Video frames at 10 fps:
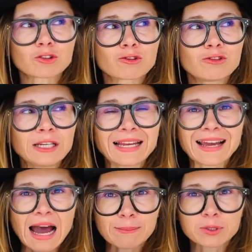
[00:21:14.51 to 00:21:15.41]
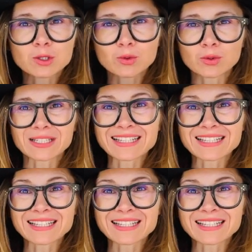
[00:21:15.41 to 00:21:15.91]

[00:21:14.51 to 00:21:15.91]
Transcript: feeling up to the